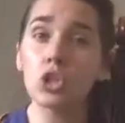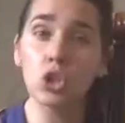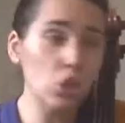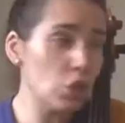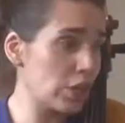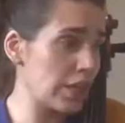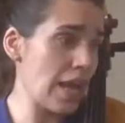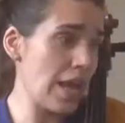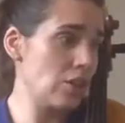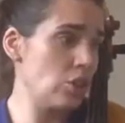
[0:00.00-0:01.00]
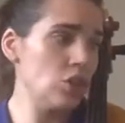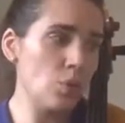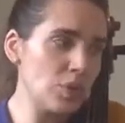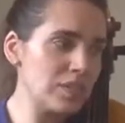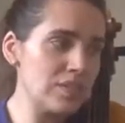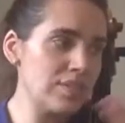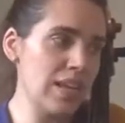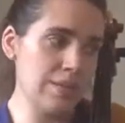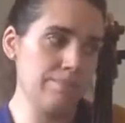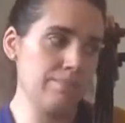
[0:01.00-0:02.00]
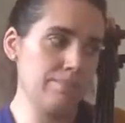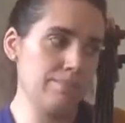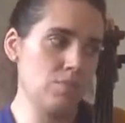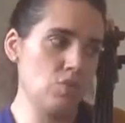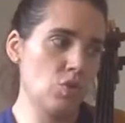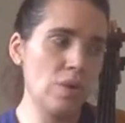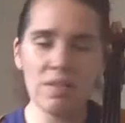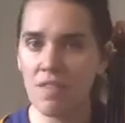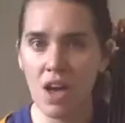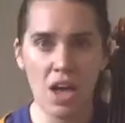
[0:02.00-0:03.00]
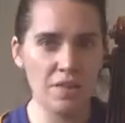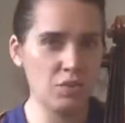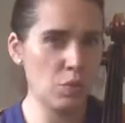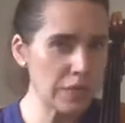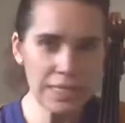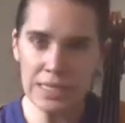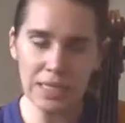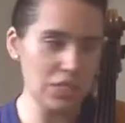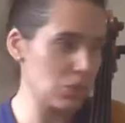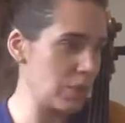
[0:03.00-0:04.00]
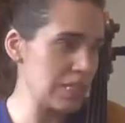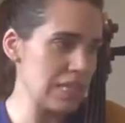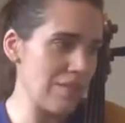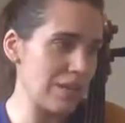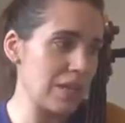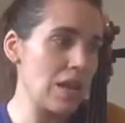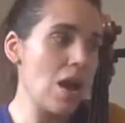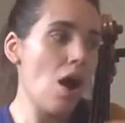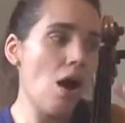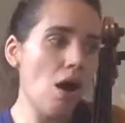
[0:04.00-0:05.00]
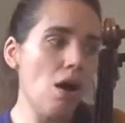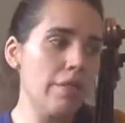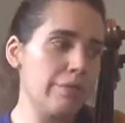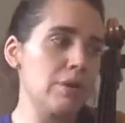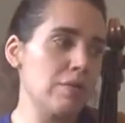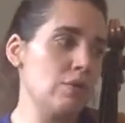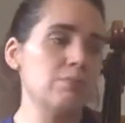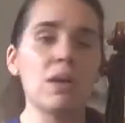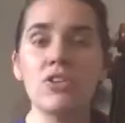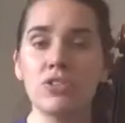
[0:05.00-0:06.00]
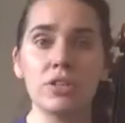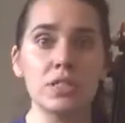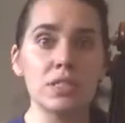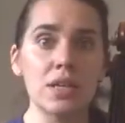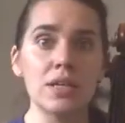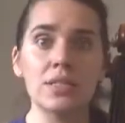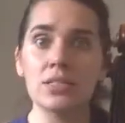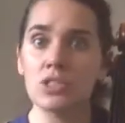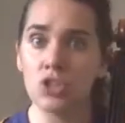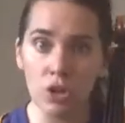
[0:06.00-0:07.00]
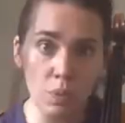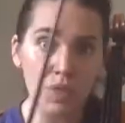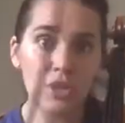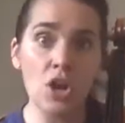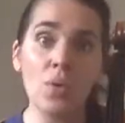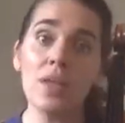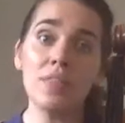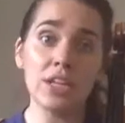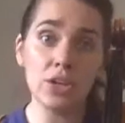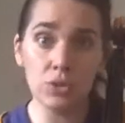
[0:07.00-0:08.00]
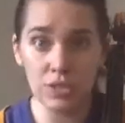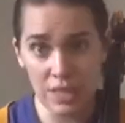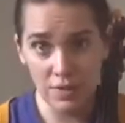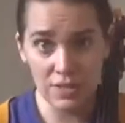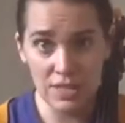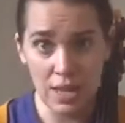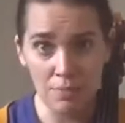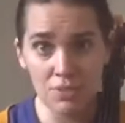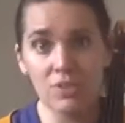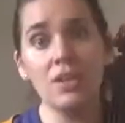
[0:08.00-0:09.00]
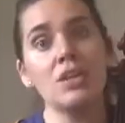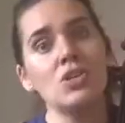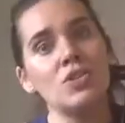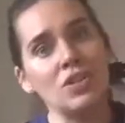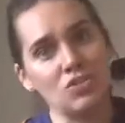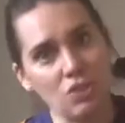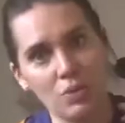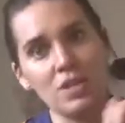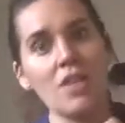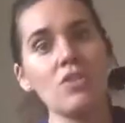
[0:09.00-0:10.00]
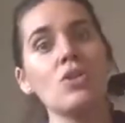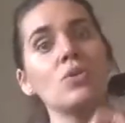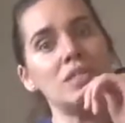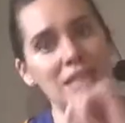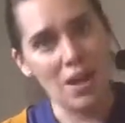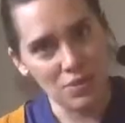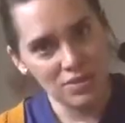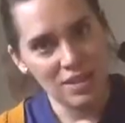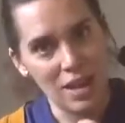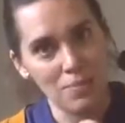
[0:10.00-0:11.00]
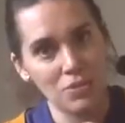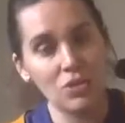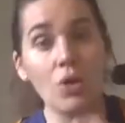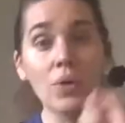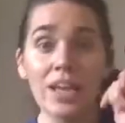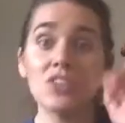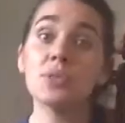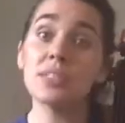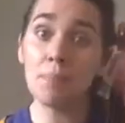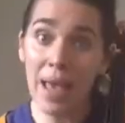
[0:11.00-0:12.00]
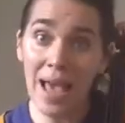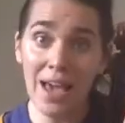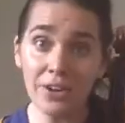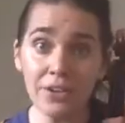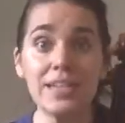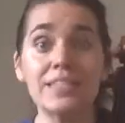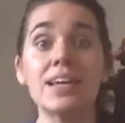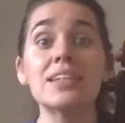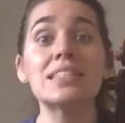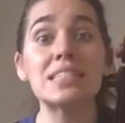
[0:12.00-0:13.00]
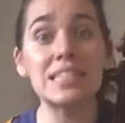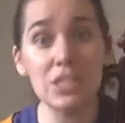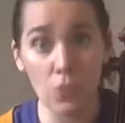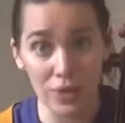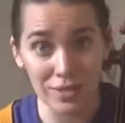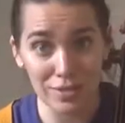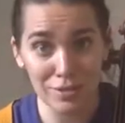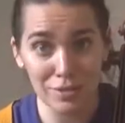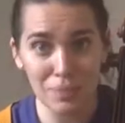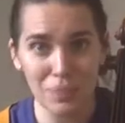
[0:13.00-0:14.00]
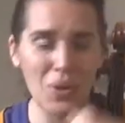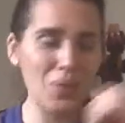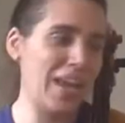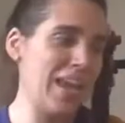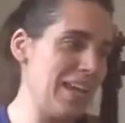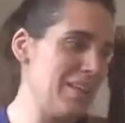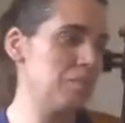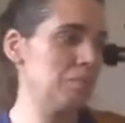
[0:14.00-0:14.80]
Look what's the same. 25, 26, 27. All 3 of those measures start with a note and then it goes down the steps. They start with another note, down the steps. Okay, so it's a pattern, it's a sequence. Okay?